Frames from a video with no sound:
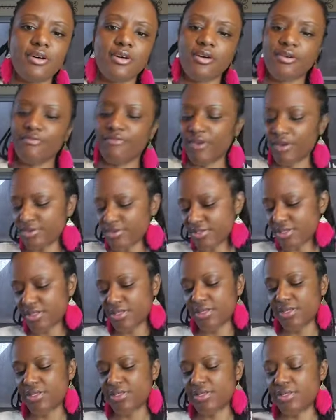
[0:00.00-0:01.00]
of
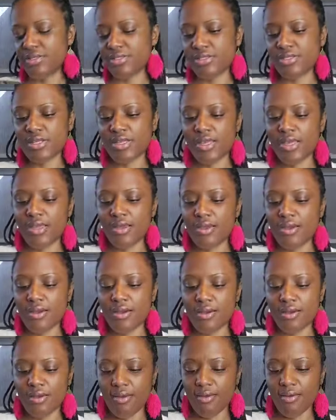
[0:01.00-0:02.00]
verses
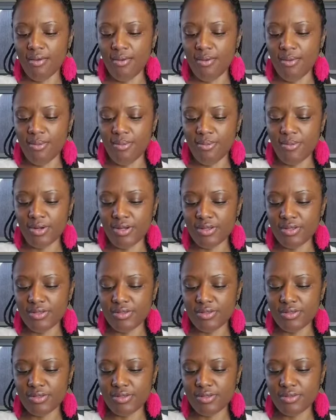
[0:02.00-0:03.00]
um, what
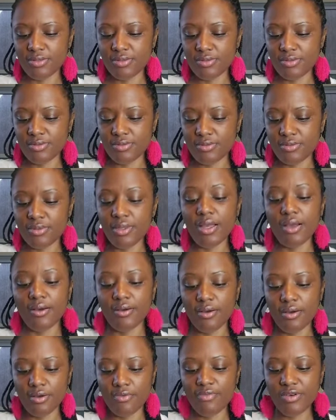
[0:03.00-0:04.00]
else?
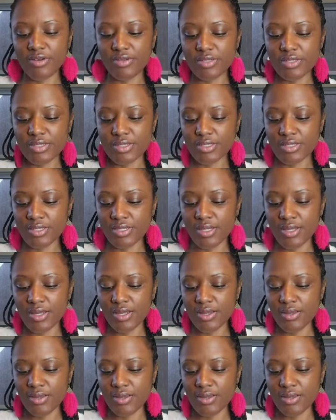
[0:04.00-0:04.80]
Yeah, a versus.